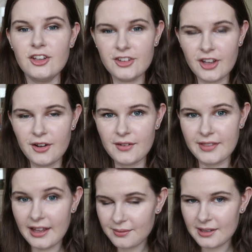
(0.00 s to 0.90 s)
So
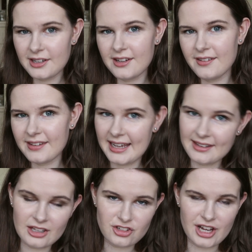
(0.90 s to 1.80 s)
that's what I use
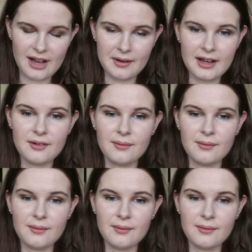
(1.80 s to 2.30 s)
in the shower.